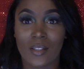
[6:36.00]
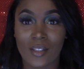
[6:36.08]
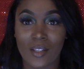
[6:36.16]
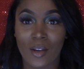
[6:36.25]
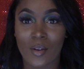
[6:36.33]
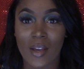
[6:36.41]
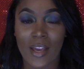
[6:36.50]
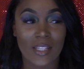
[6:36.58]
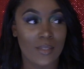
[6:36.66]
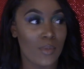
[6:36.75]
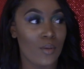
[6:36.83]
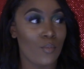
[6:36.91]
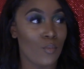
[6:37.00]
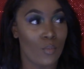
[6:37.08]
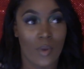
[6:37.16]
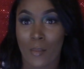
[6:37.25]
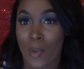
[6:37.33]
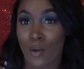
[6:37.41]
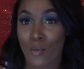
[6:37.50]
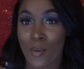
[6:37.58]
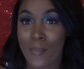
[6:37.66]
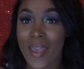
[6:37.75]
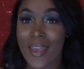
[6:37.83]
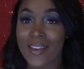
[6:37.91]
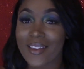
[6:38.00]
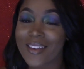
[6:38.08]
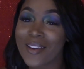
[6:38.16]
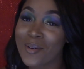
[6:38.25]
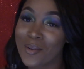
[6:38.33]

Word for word: you know, ask me, am I going back?